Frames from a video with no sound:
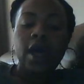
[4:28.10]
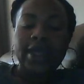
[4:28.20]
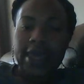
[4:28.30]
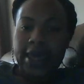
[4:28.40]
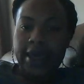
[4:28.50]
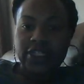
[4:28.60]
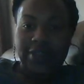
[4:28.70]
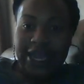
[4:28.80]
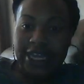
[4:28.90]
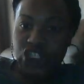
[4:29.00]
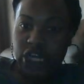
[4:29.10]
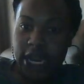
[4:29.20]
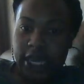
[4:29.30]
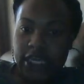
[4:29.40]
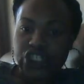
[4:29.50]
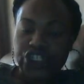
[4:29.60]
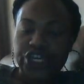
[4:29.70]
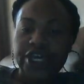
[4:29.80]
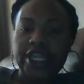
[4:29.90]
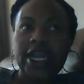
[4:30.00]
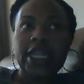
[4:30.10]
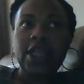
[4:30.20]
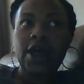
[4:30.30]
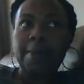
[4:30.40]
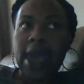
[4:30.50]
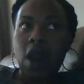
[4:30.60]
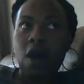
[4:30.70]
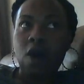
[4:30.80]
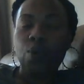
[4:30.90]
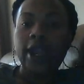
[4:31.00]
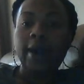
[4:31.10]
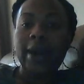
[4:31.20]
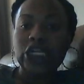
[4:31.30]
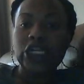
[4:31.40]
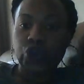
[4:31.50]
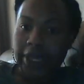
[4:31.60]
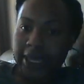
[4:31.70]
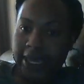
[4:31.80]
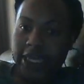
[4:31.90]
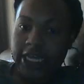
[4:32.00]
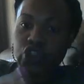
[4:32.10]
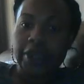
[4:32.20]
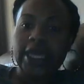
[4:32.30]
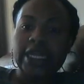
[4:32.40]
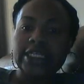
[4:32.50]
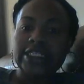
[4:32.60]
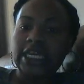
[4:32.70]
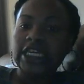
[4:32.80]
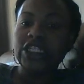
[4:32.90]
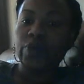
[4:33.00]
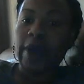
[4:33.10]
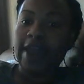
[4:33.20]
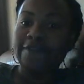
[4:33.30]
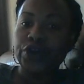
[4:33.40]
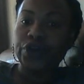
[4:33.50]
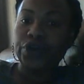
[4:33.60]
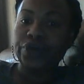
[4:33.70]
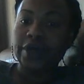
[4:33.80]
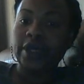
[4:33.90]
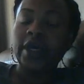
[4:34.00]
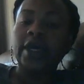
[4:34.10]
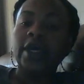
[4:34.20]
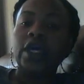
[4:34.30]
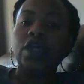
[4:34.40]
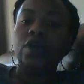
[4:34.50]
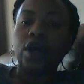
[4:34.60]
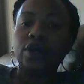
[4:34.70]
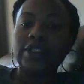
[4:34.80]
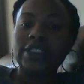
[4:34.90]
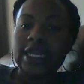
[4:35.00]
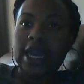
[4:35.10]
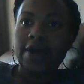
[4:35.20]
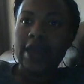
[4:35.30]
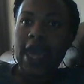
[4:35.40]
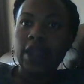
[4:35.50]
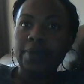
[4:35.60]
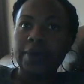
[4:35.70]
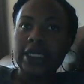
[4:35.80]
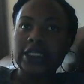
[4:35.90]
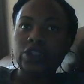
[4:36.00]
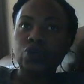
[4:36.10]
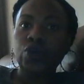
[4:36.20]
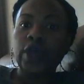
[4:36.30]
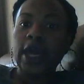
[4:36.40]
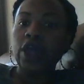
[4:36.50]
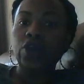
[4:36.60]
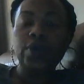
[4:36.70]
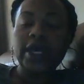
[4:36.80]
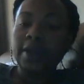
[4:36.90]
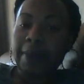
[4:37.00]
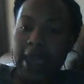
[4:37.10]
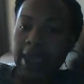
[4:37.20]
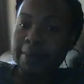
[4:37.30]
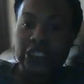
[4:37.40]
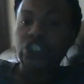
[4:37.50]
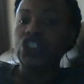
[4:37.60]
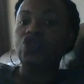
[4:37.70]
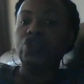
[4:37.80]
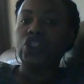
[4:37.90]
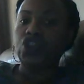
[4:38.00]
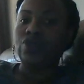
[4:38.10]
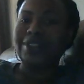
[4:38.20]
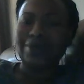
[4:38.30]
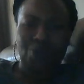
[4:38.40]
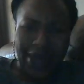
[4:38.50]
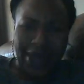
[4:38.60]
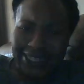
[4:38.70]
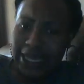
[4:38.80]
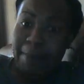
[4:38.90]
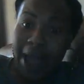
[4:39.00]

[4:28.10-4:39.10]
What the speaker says: yeah, so that's changed. Then I thought about, what am I drinking? Because drinking is an easy way for you to, you know, suck down calories. Yeah, you couldn't pay a bitch to drink a juice. What? A